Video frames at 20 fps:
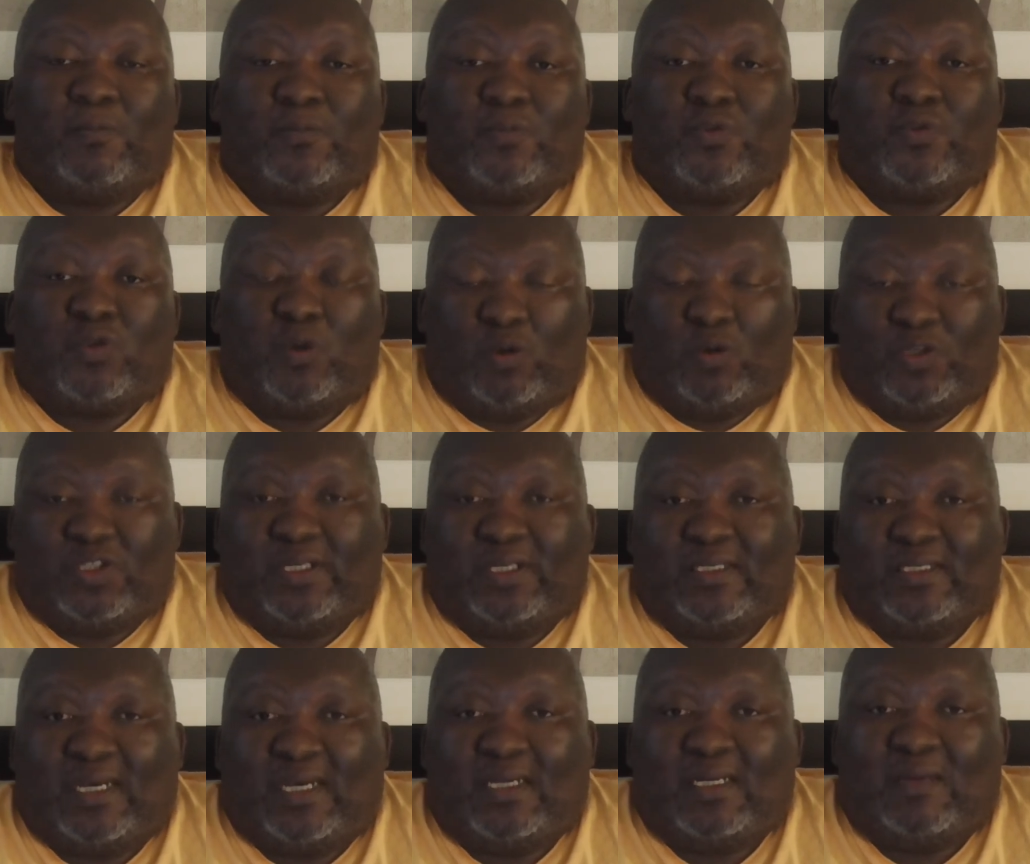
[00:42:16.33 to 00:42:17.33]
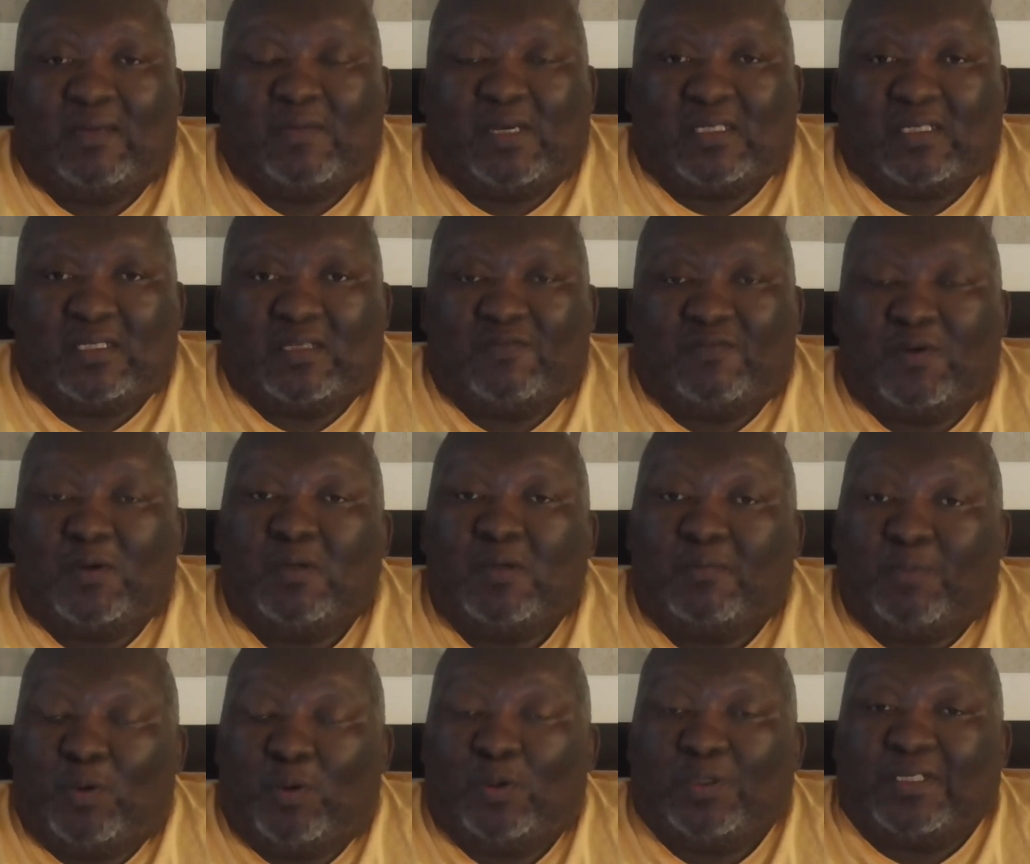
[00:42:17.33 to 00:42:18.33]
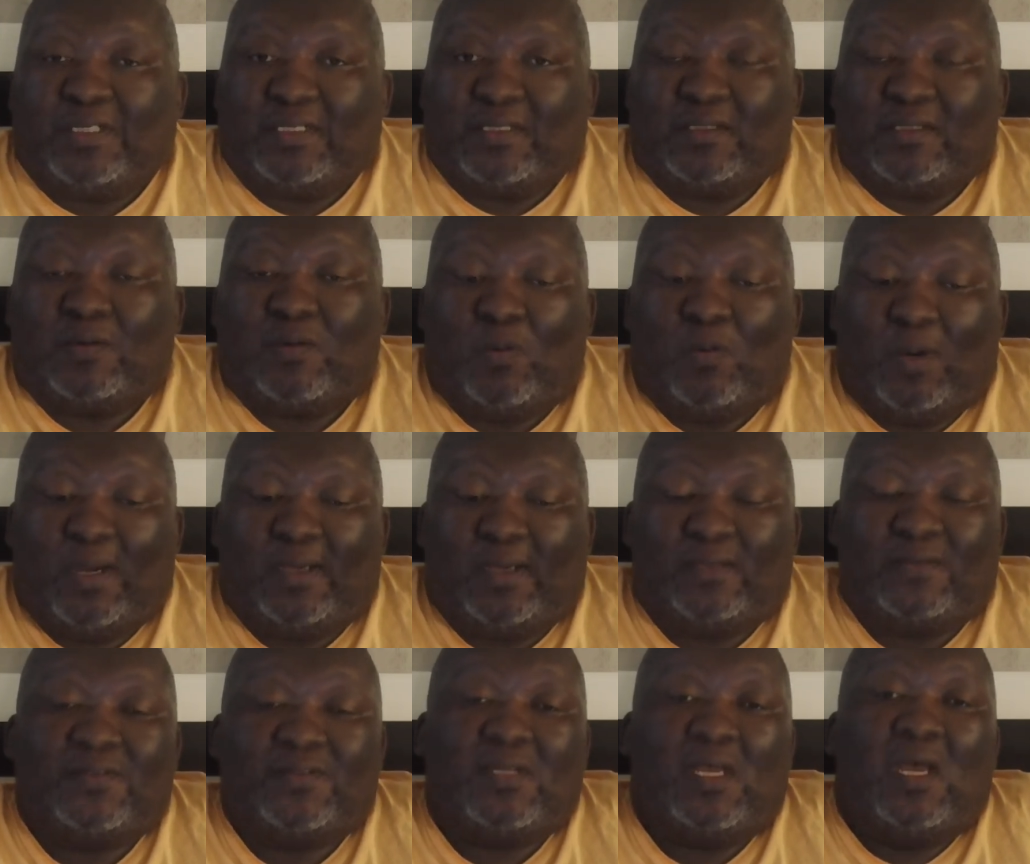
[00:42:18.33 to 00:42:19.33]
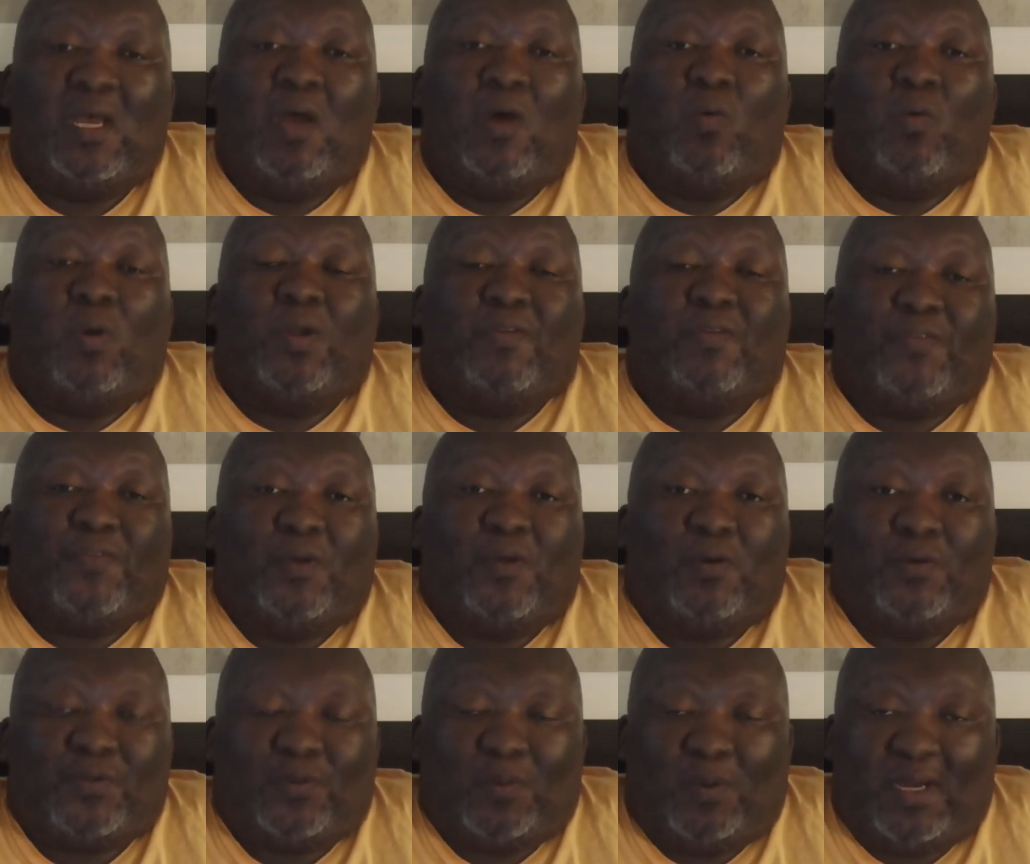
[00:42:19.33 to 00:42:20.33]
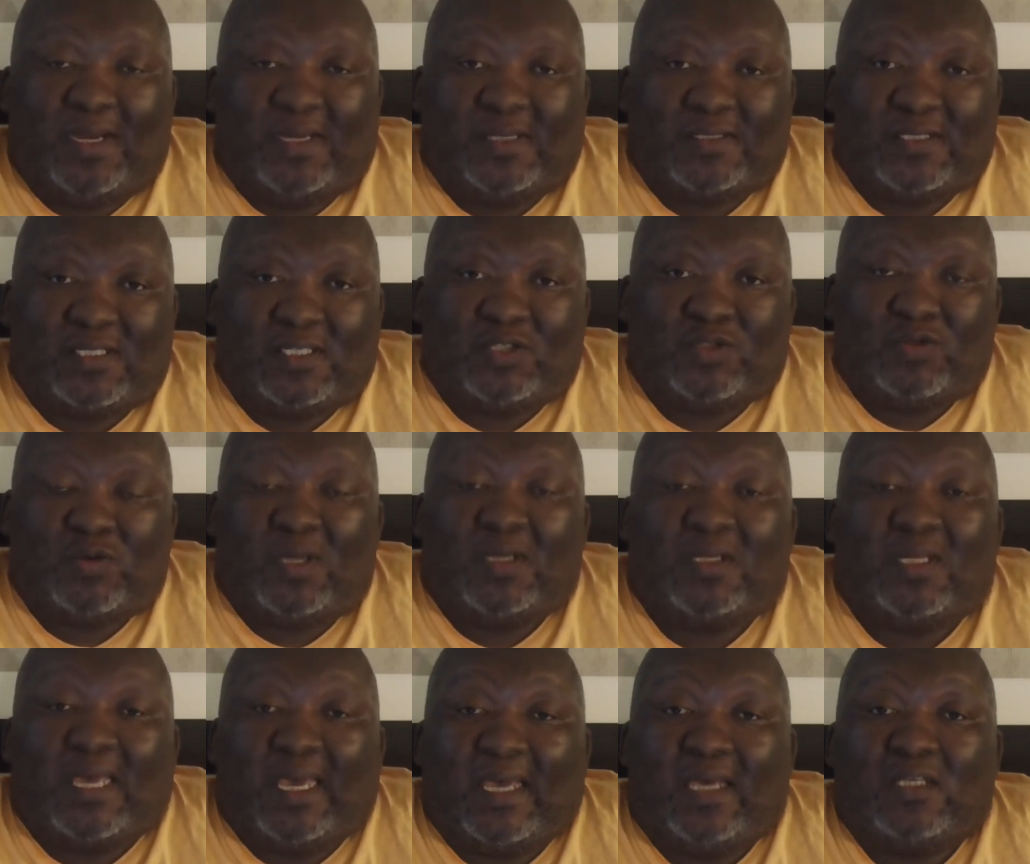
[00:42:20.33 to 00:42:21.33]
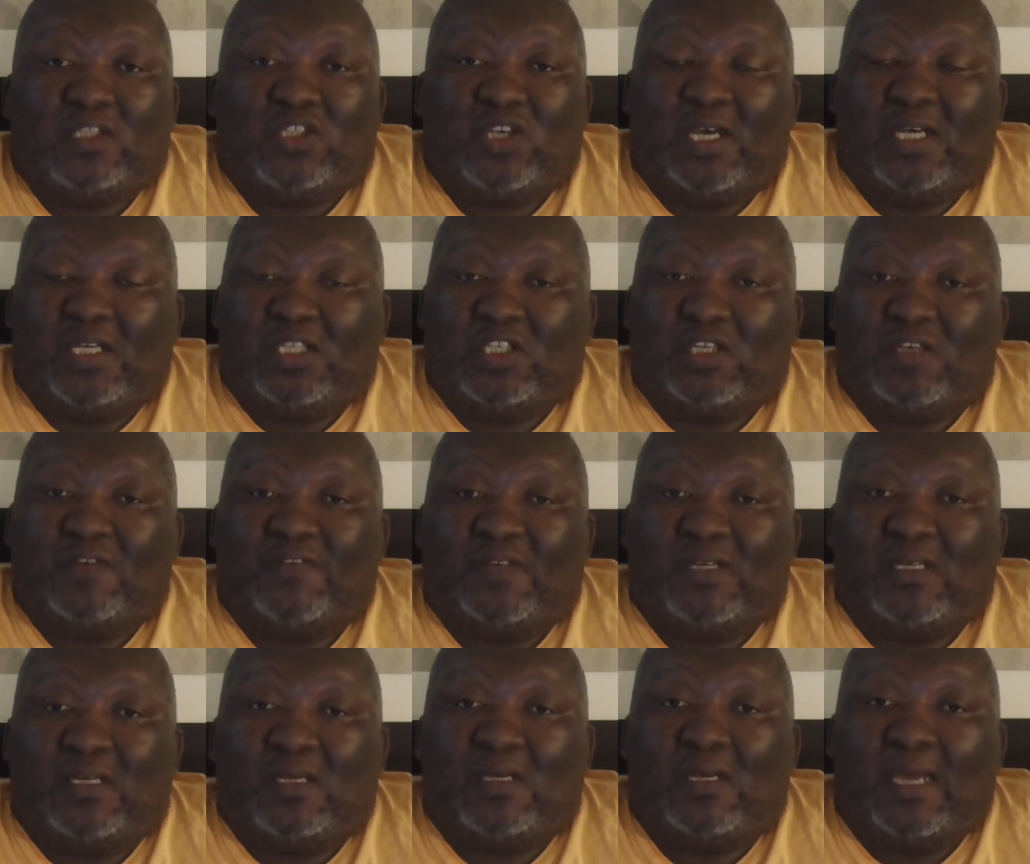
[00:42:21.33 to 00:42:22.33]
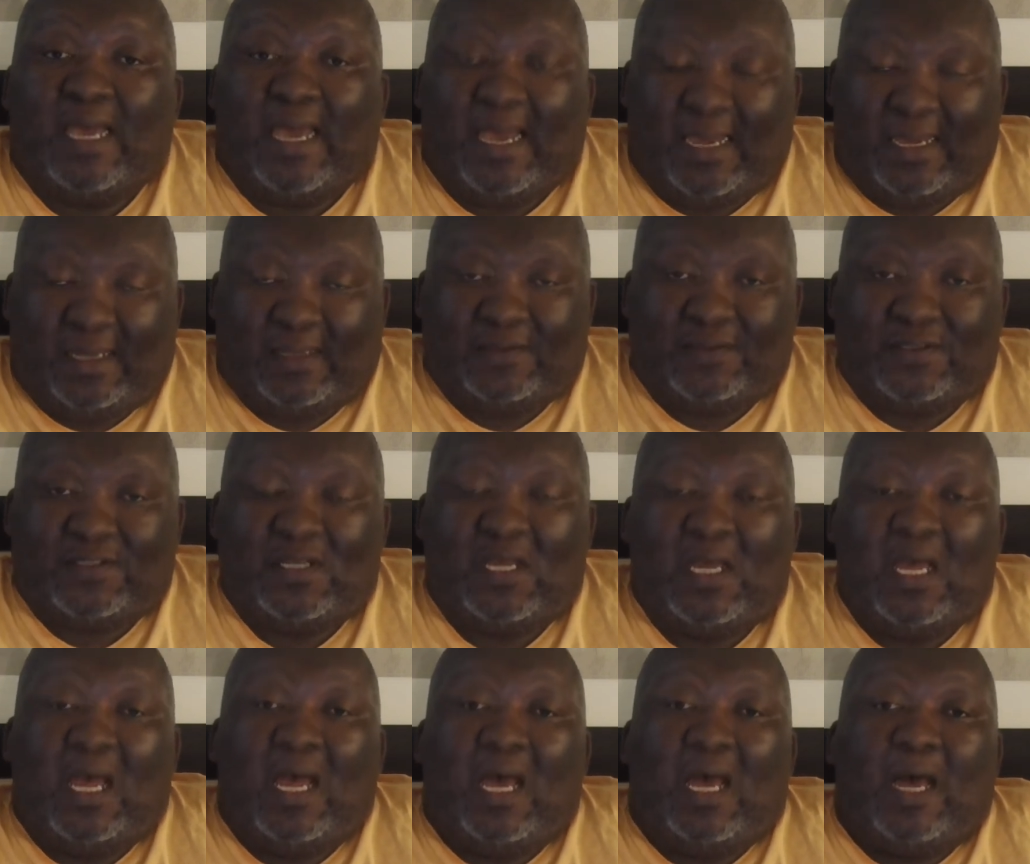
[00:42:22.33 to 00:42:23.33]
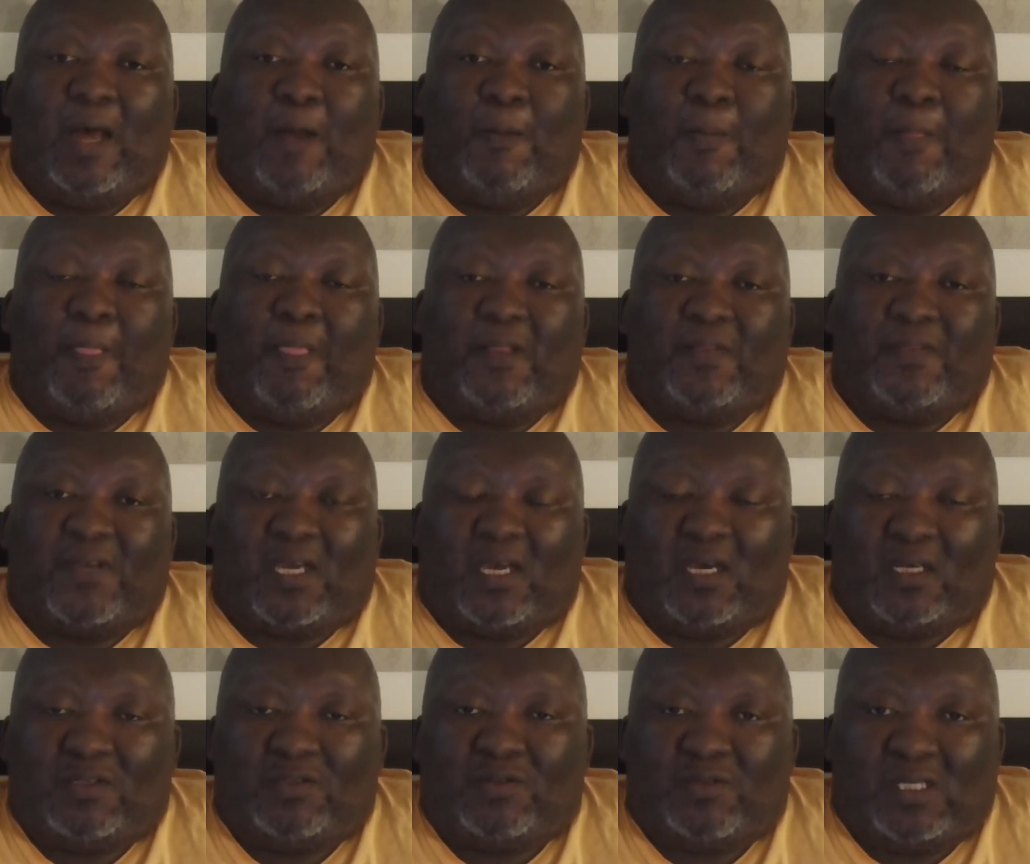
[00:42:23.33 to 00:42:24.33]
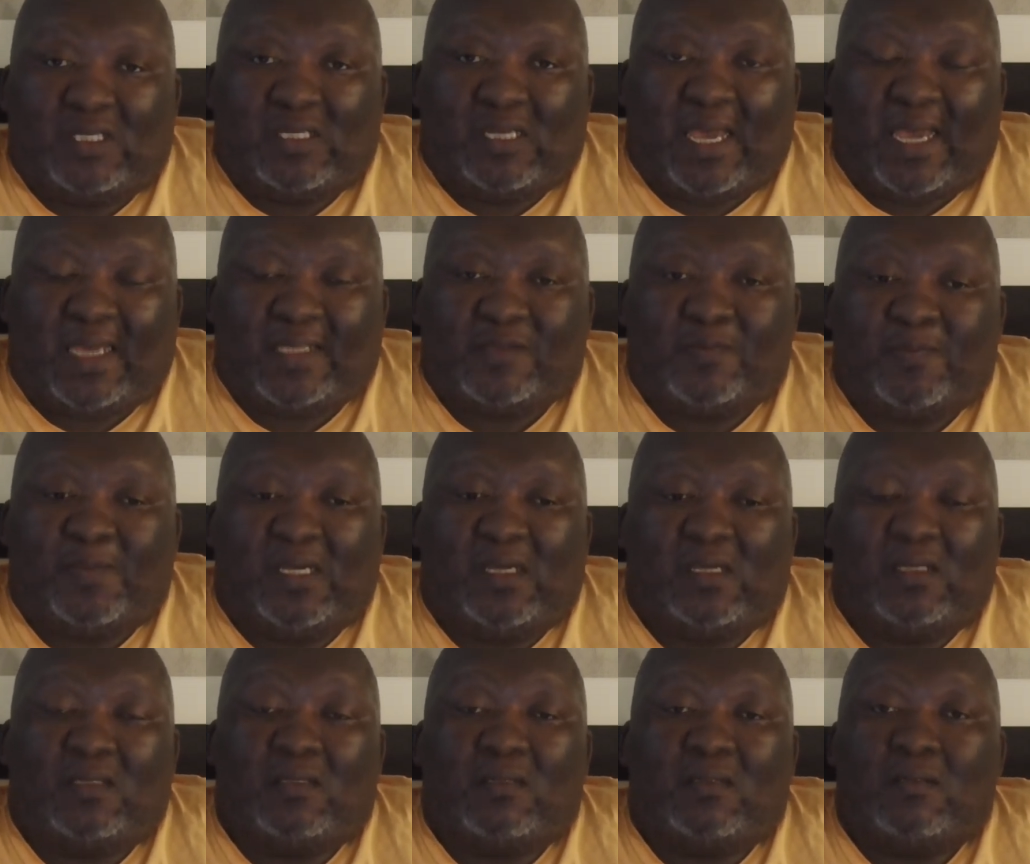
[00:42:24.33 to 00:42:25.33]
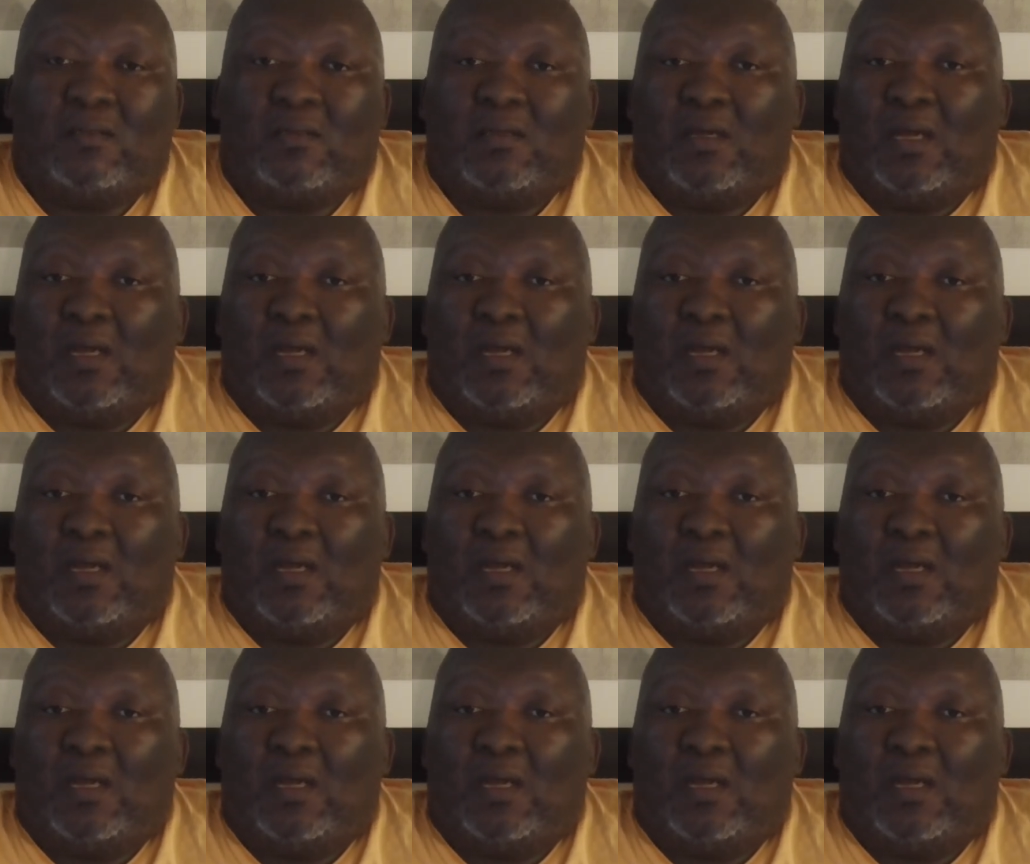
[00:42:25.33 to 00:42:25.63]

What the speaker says: social dynamics in very important ways. One of those ways is to engage HIV/AIDS. The country has been